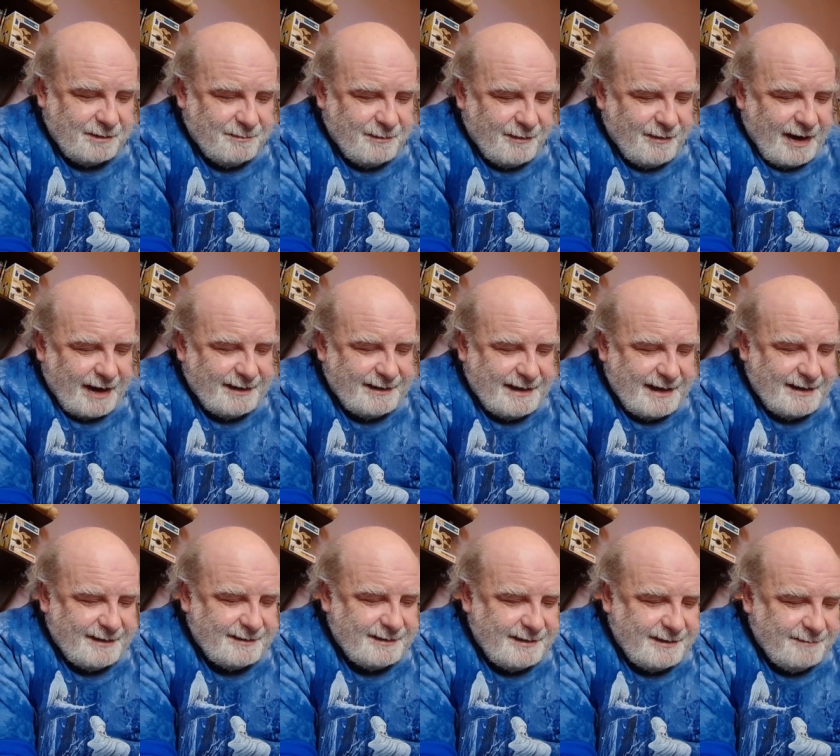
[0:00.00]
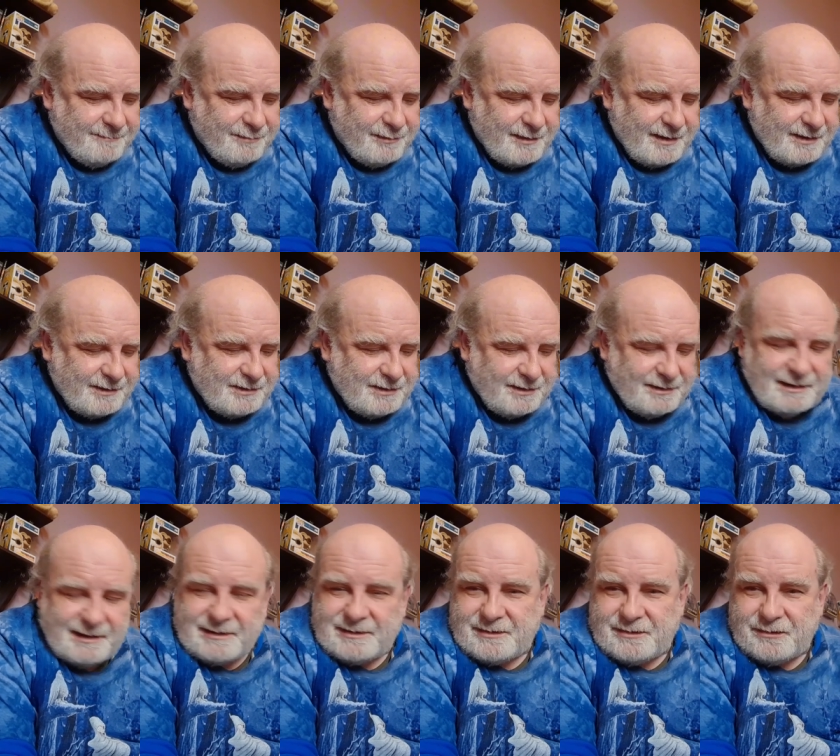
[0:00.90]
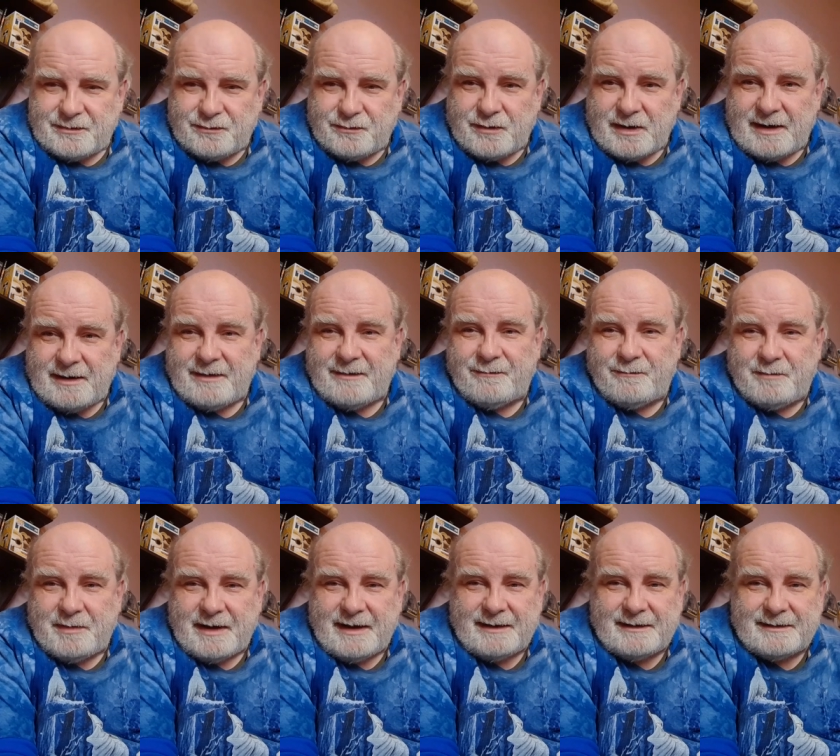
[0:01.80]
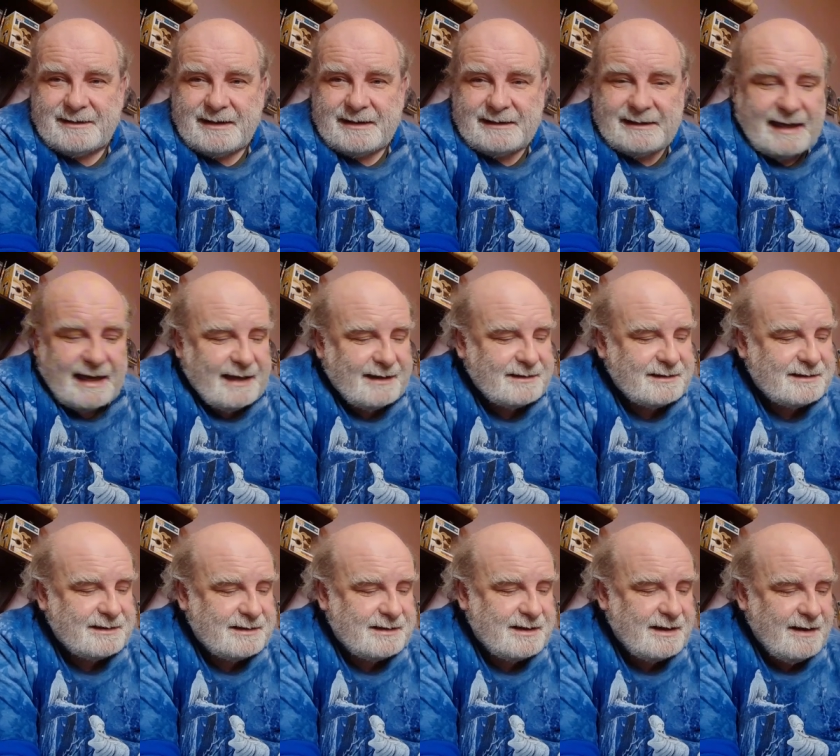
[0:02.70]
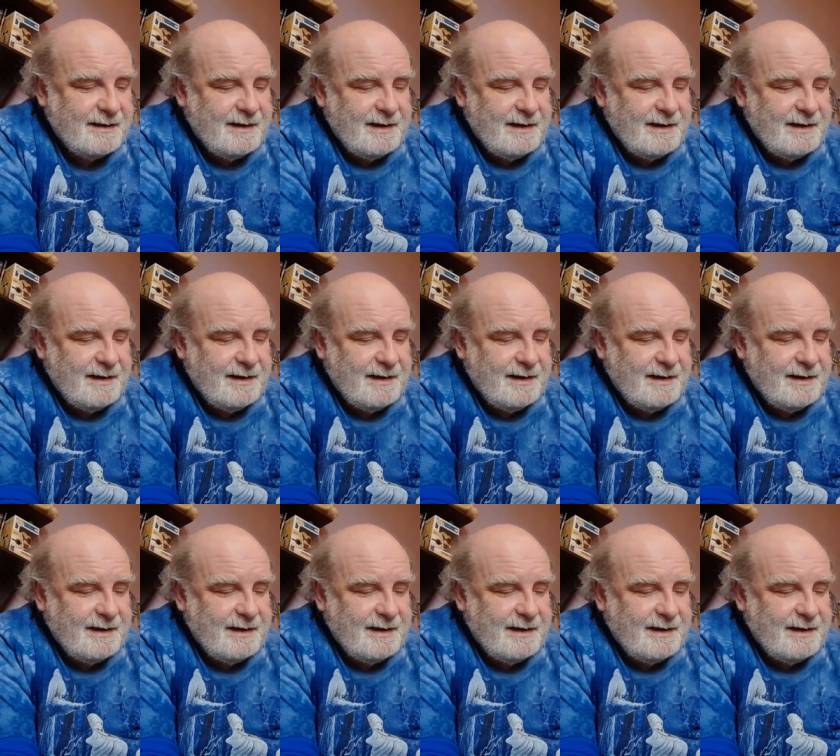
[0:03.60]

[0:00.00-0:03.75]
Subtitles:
but I get the impression this could well have been the last